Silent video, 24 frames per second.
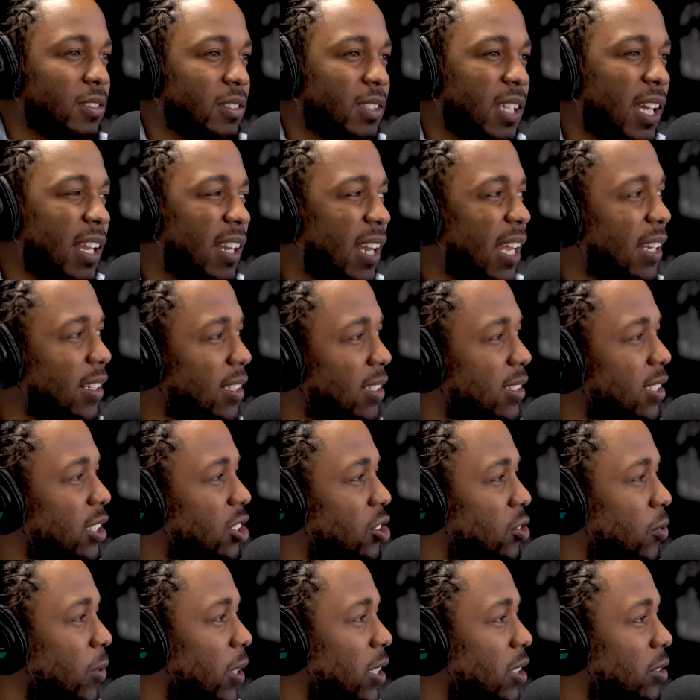Kind of like the
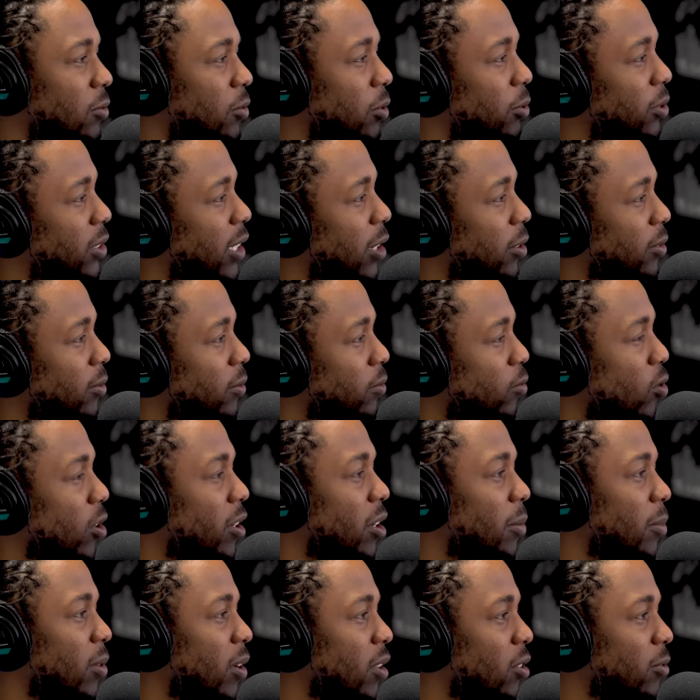situation we was at
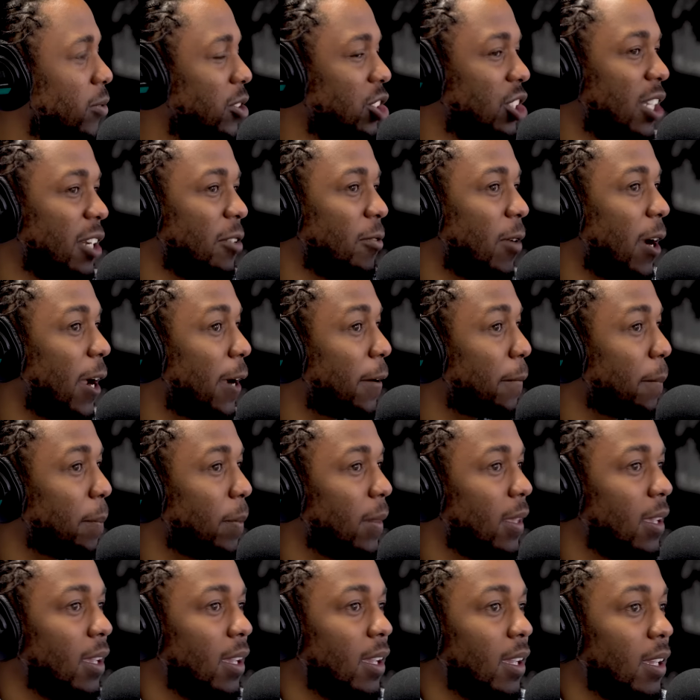Warner Brothers with J-Rock.
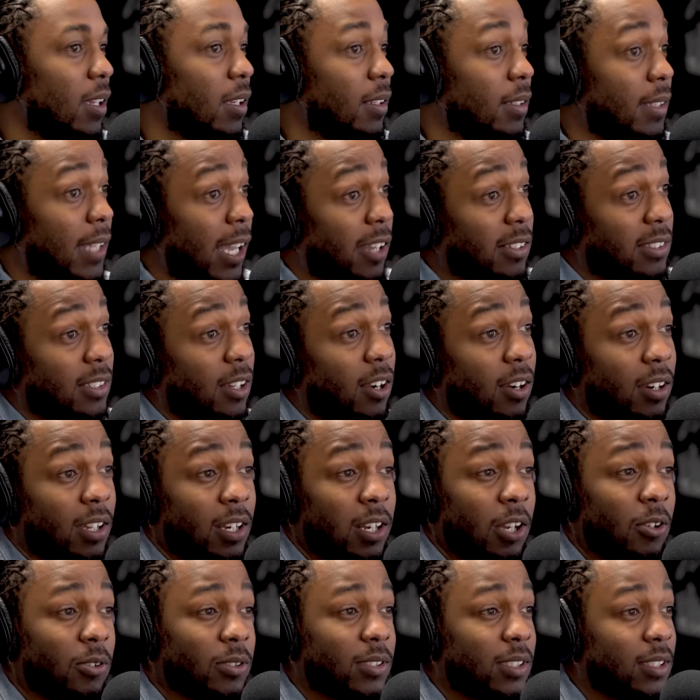Right. That's our
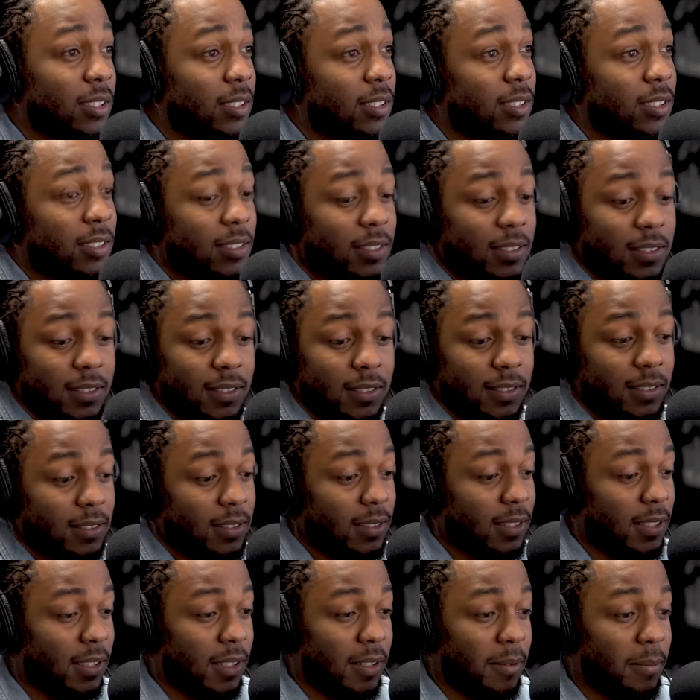closest
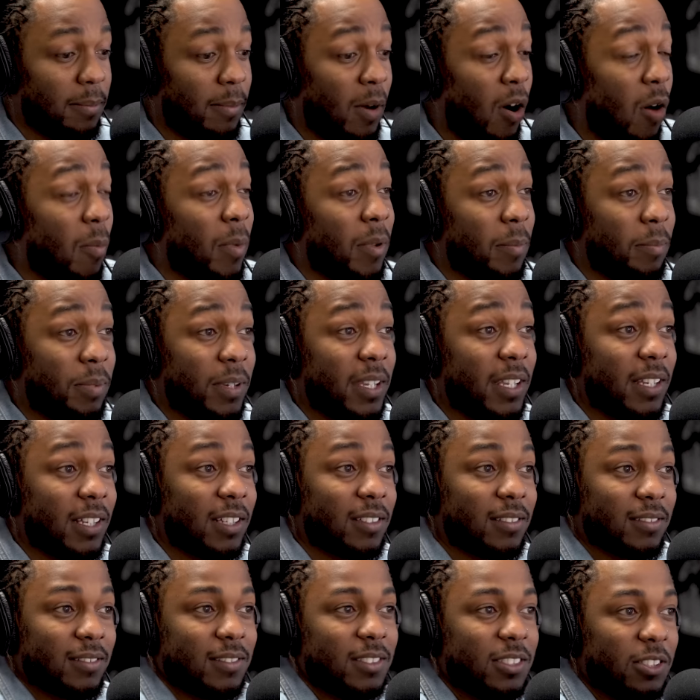moment
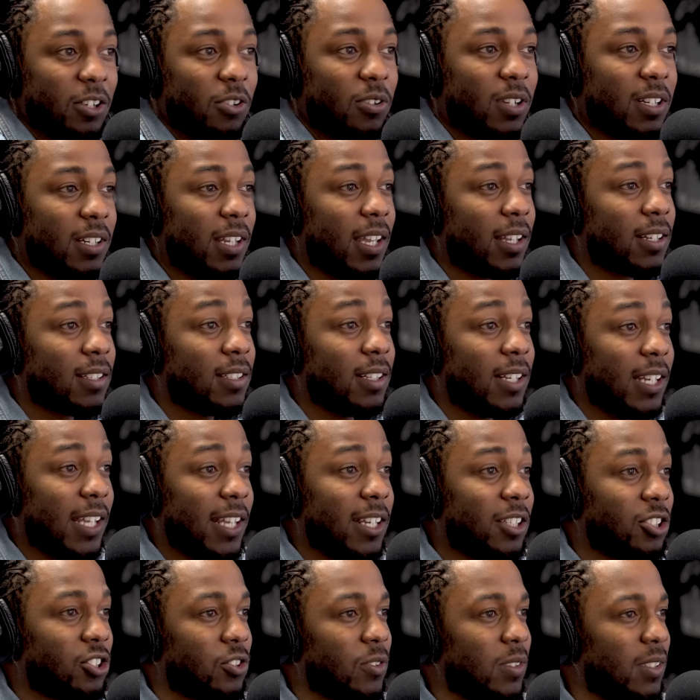being, you know, connected to the
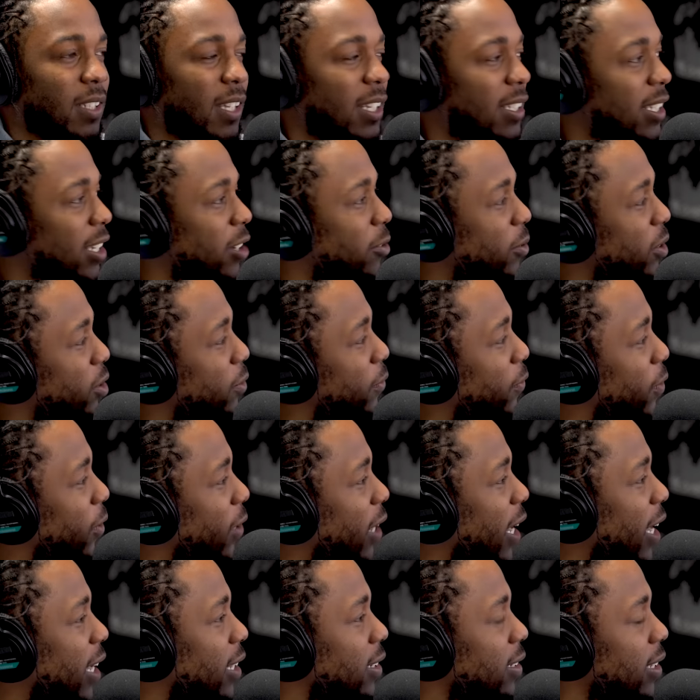industry. And then when you feel
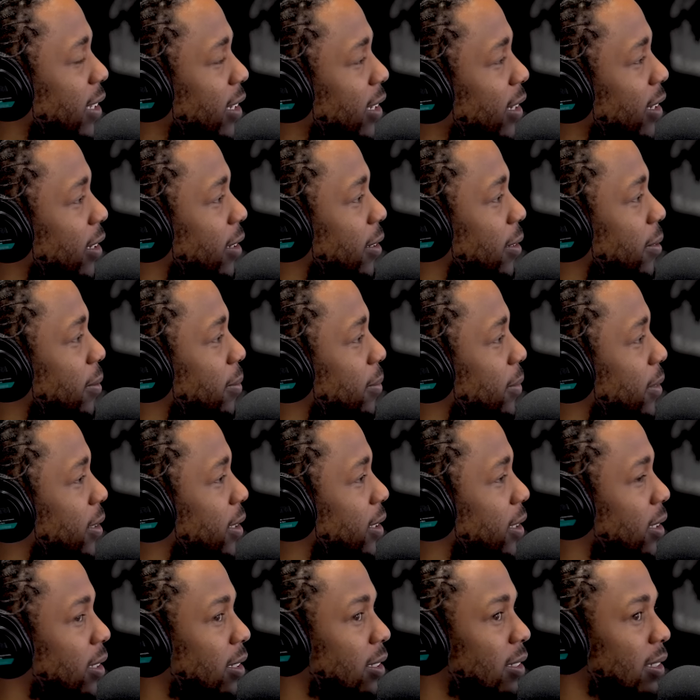like, damn,
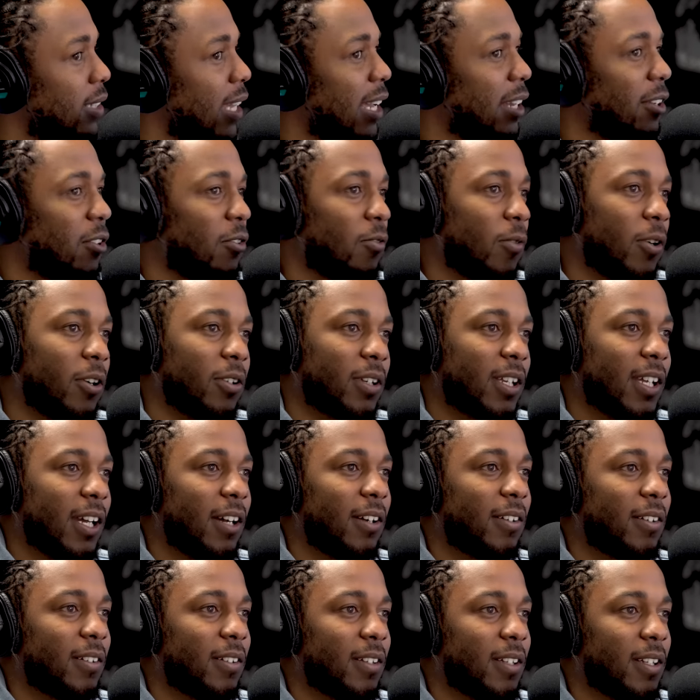that don't work
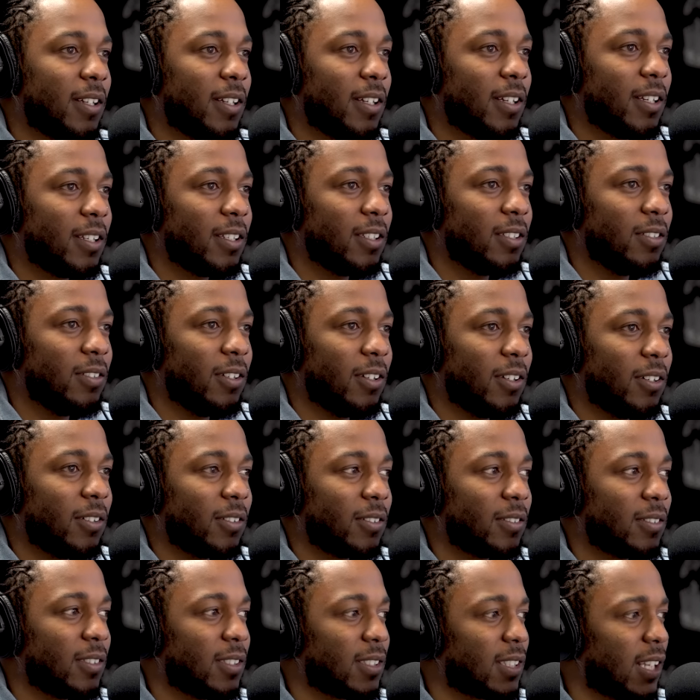out, you know,
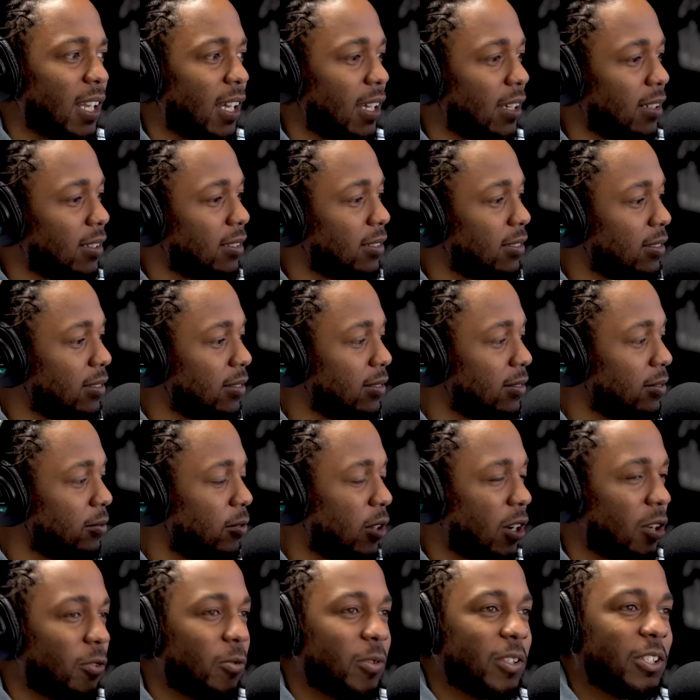it's like,
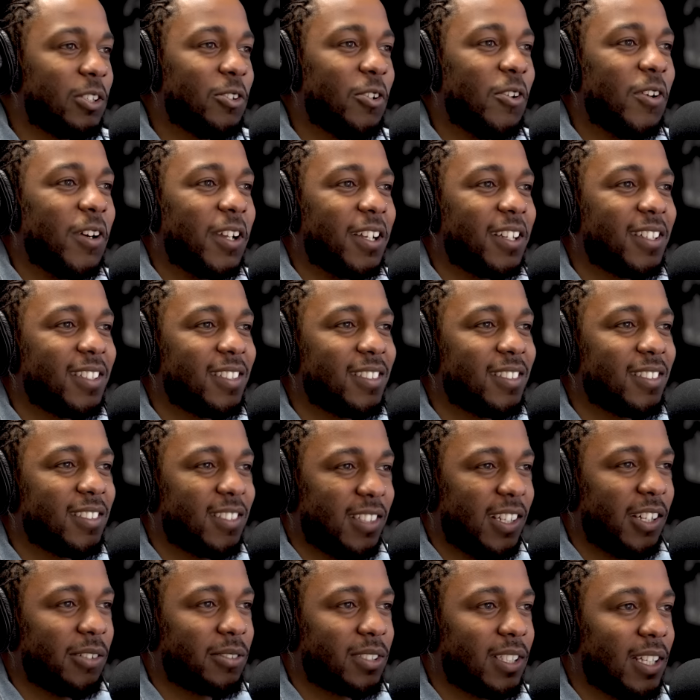what are we doing?
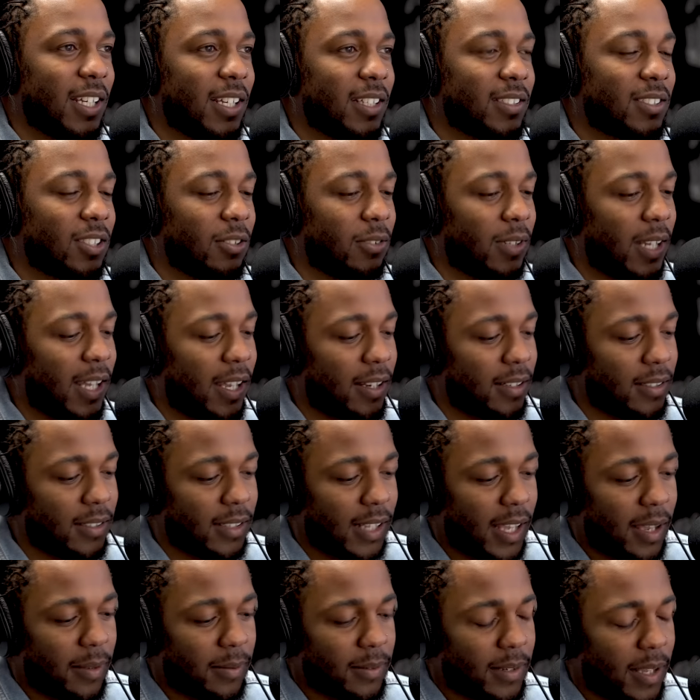You know what I'm saying? So
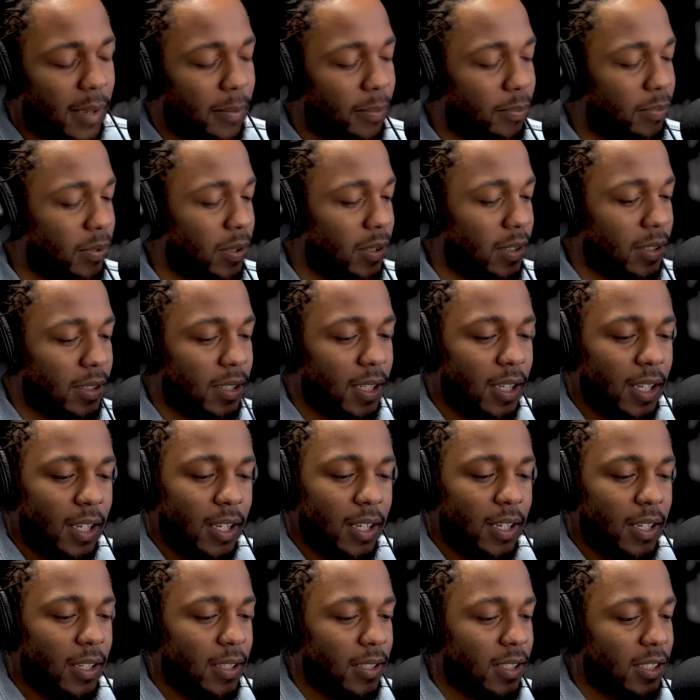that put
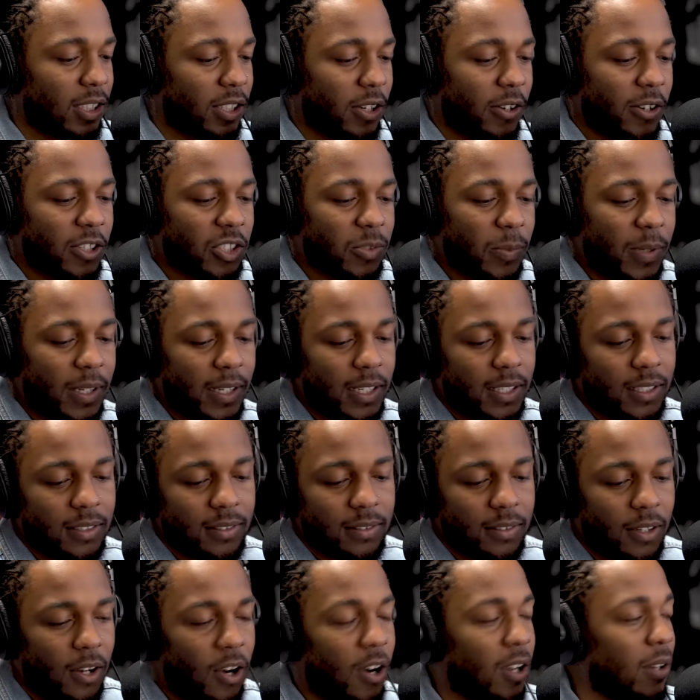discouragement
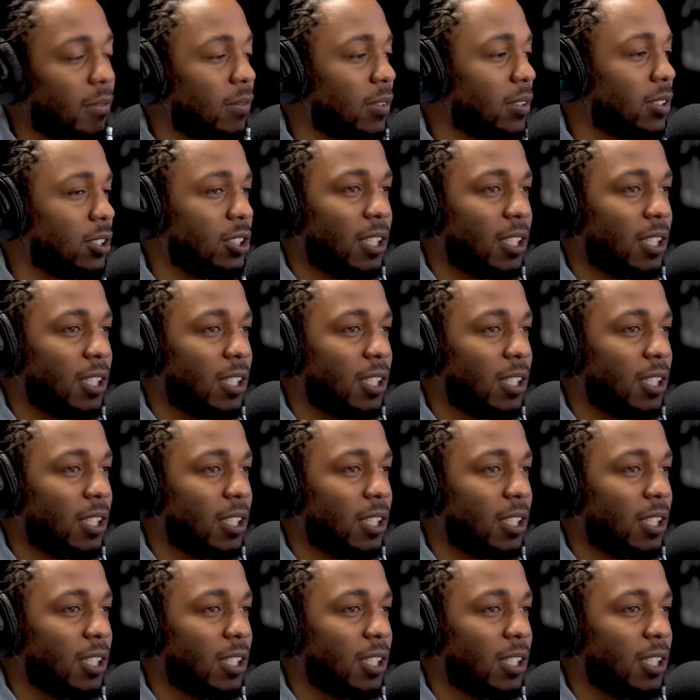in all of us.